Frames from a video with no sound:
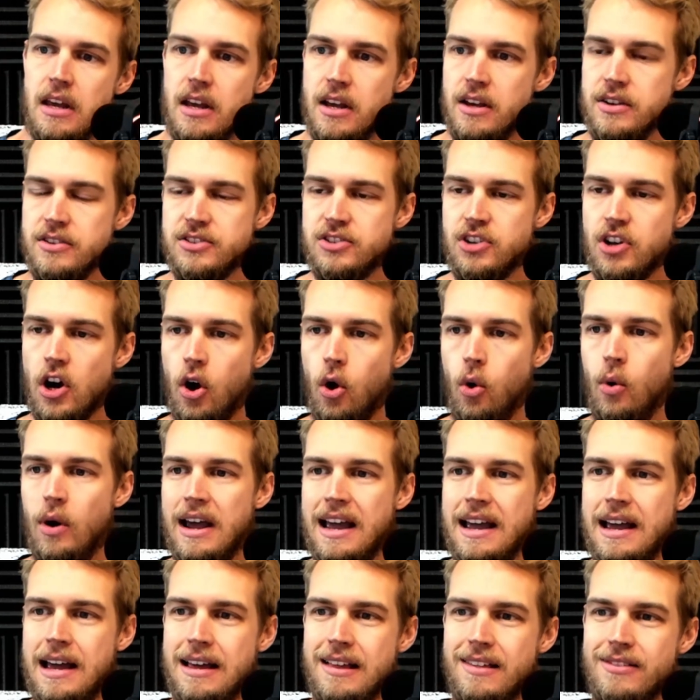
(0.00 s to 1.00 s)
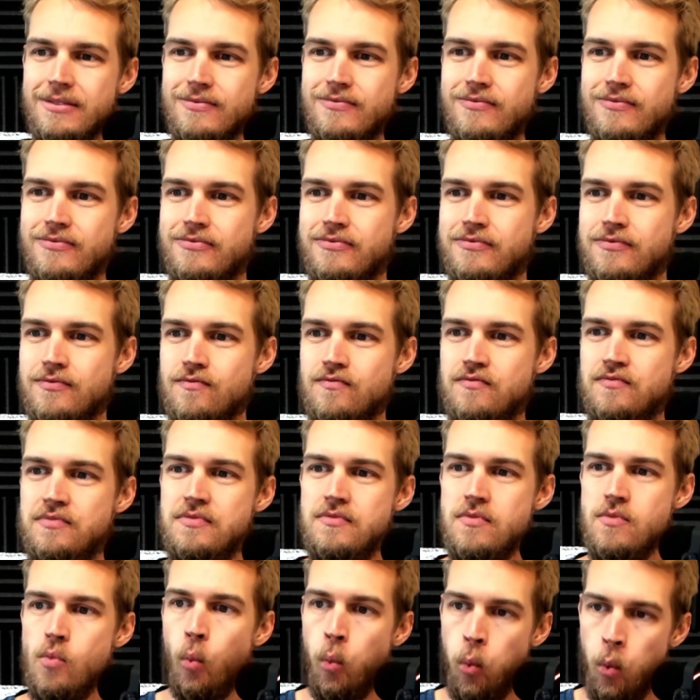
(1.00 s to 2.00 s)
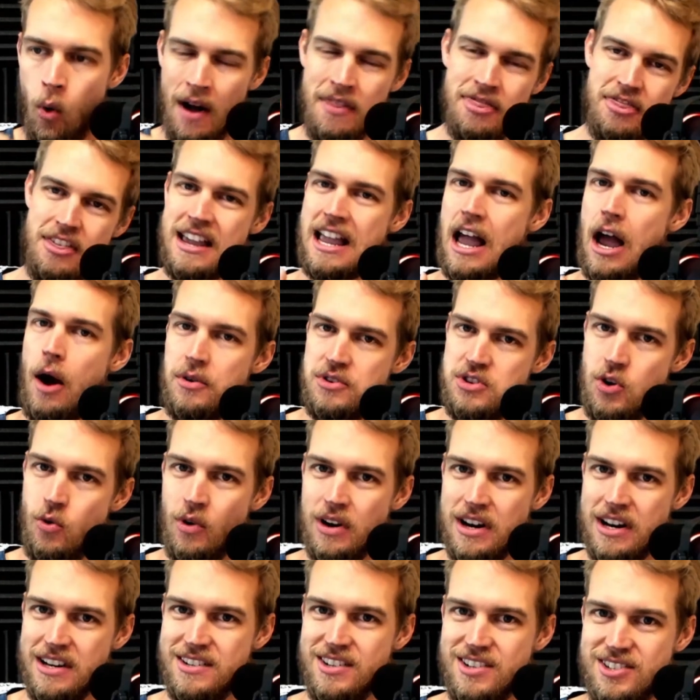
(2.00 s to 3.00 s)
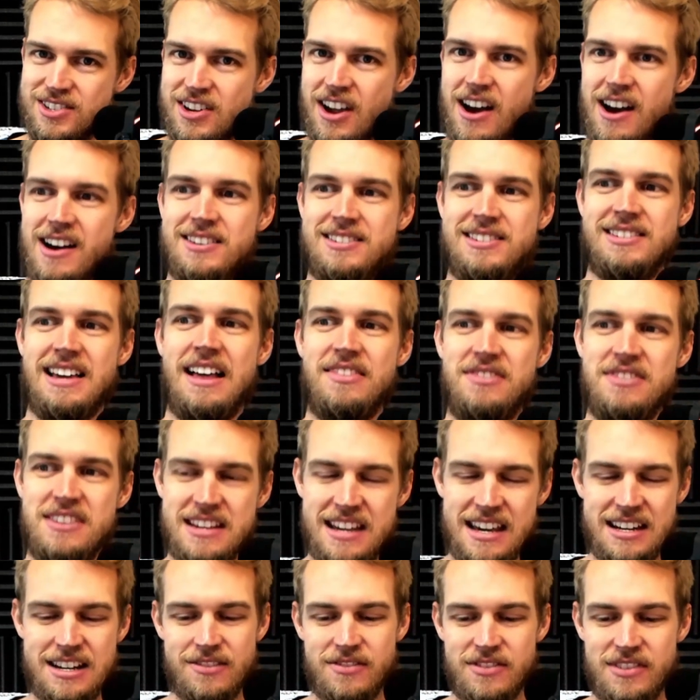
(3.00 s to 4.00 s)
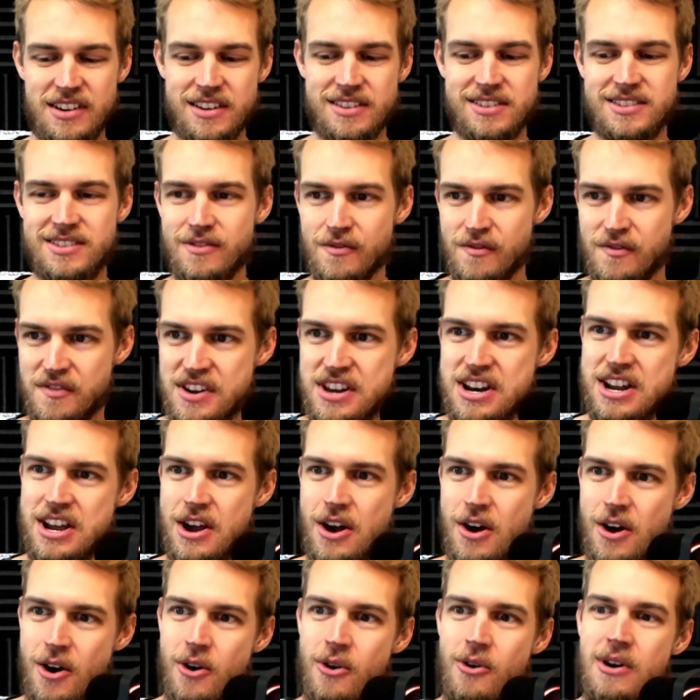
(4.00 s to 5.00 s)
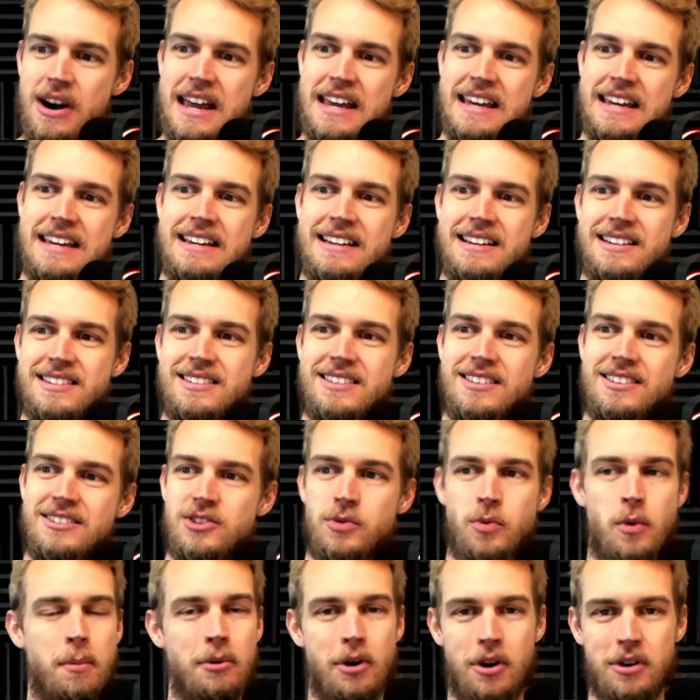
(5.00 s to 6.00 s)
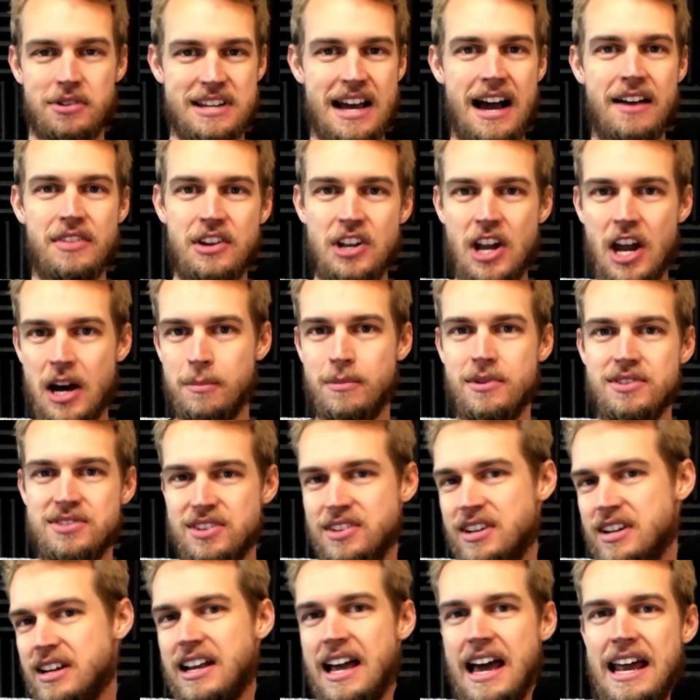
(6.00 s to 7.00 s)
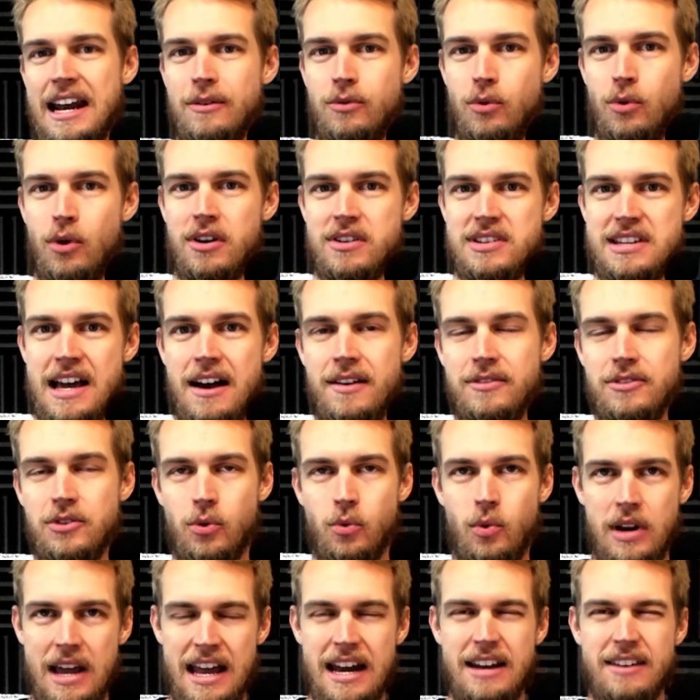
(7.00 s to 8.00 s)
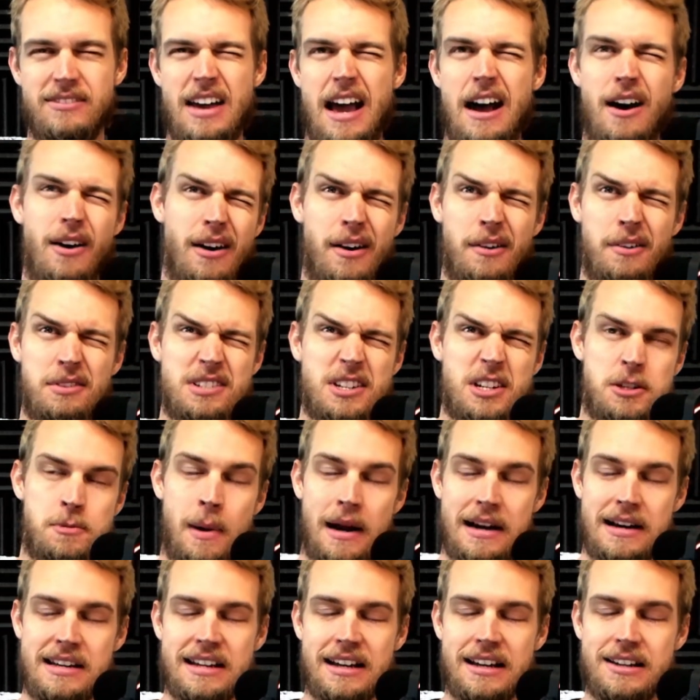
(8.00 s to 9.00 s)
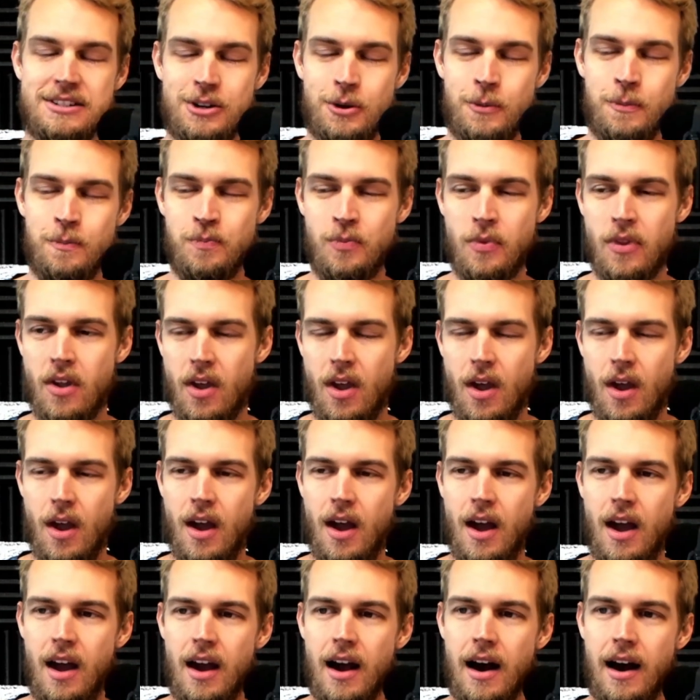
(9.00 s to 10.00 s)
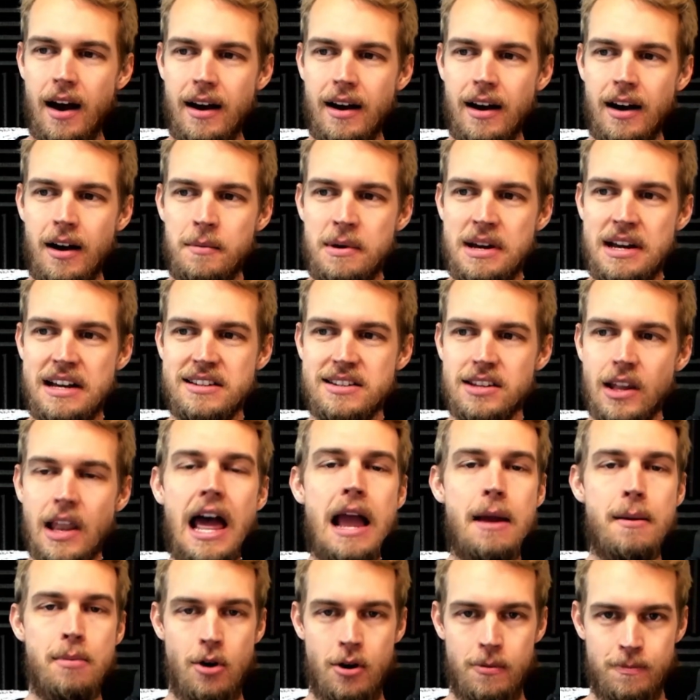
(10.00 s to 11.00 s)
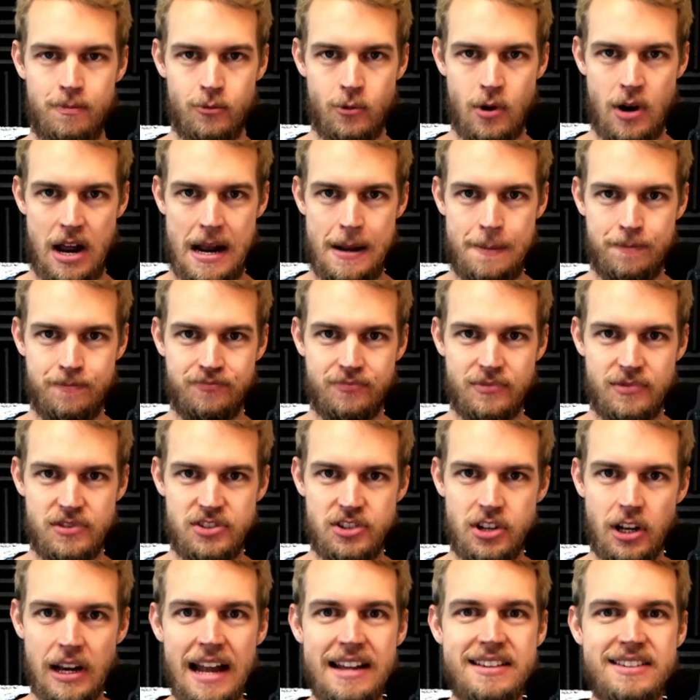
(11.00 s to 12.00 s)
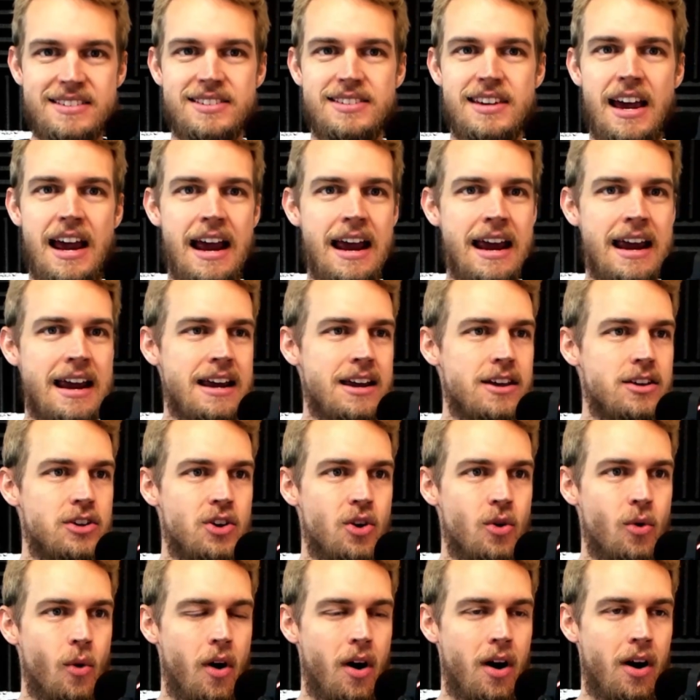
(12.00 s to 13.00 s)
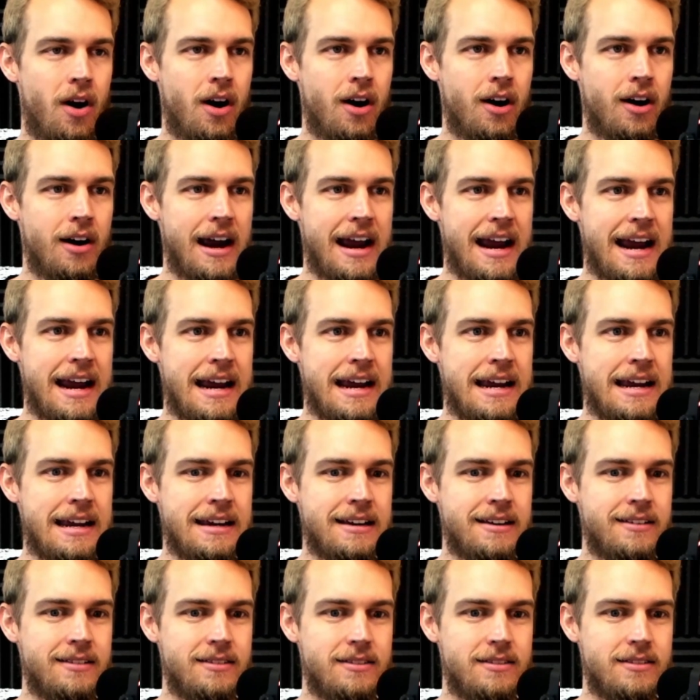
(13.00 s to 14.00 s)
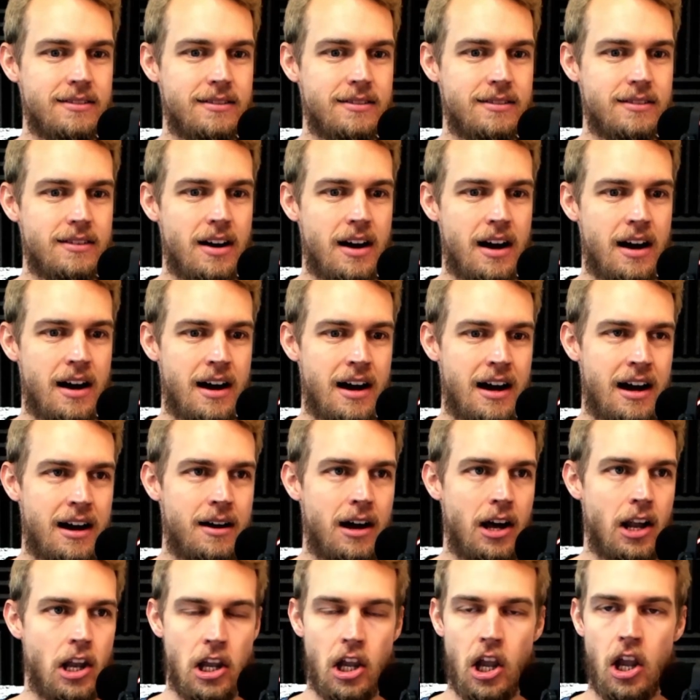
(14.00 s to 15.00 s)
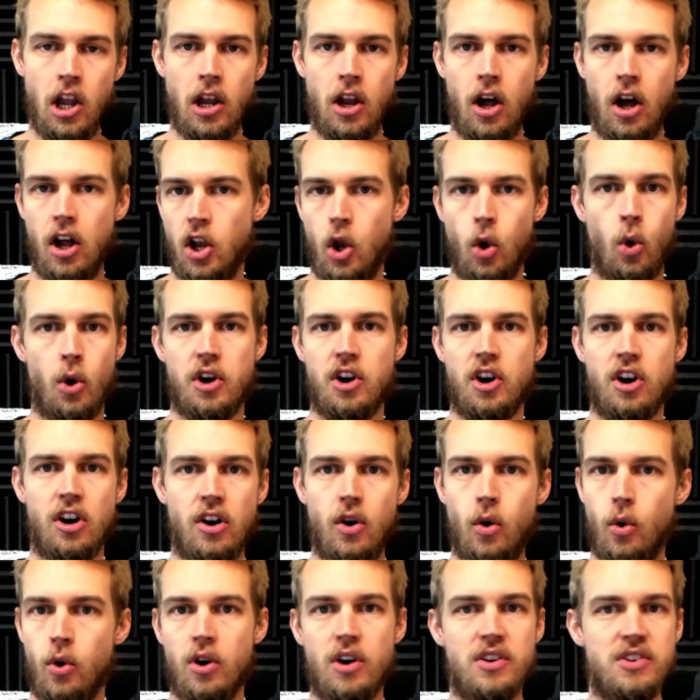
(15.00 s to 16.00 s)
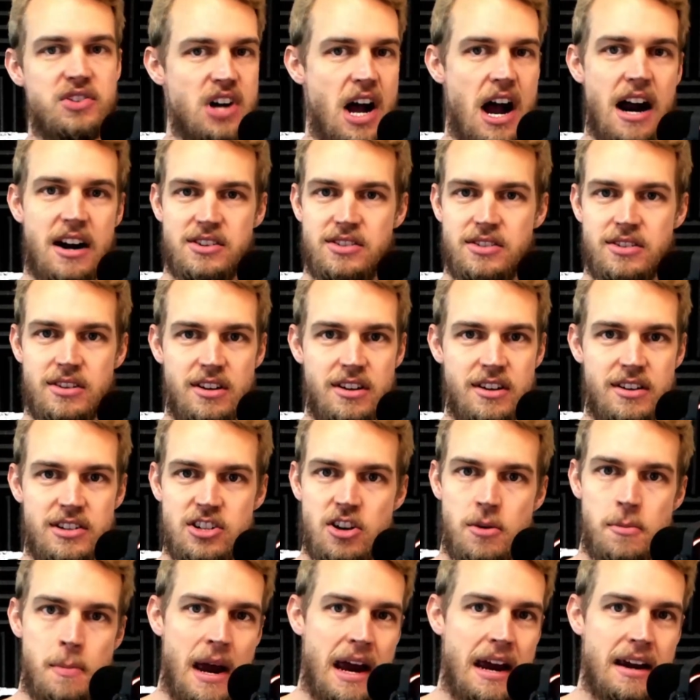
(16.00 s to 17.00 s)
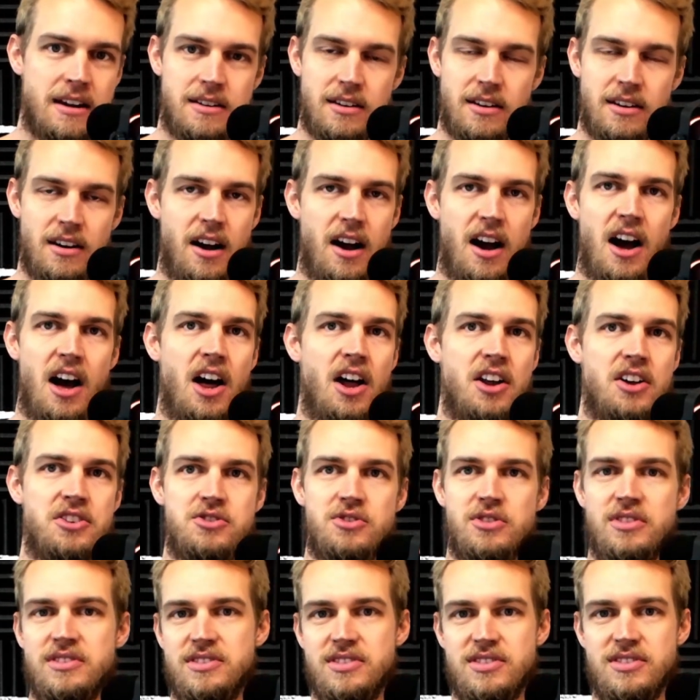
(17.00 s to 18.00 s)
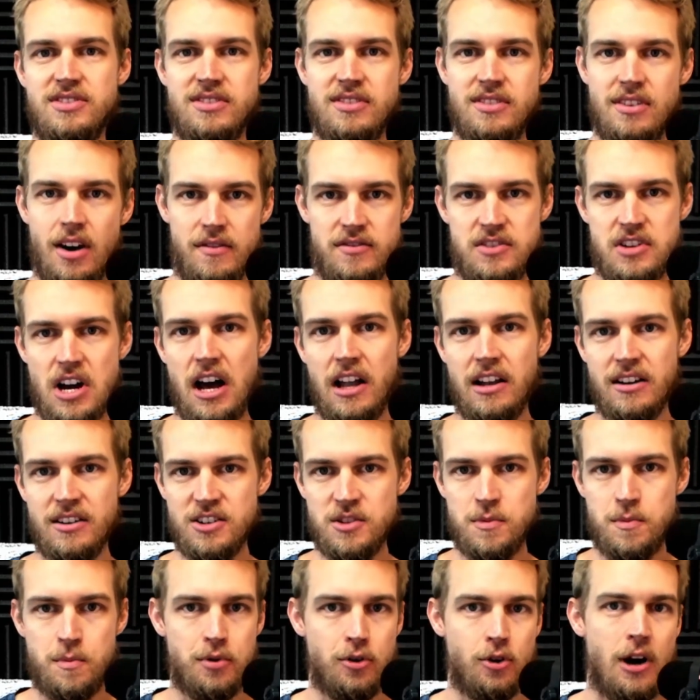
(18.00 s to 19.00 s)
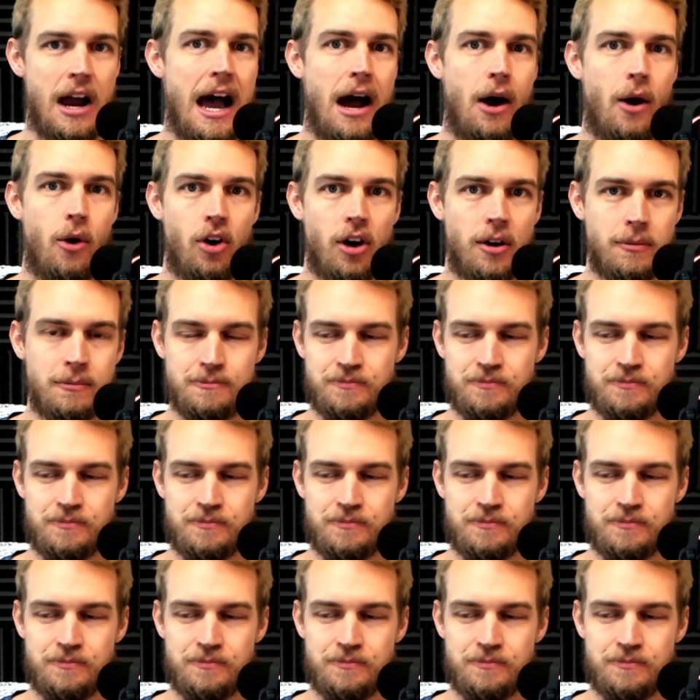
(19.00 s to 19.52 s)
So one thing I do want to discuss at the end of this video is, since we broke down the numbers and it kind of worked out kind of how I was expecting it to, is labor, right? So let's say you are a lawyer or a doctor and you make hundreds of dollars per hour.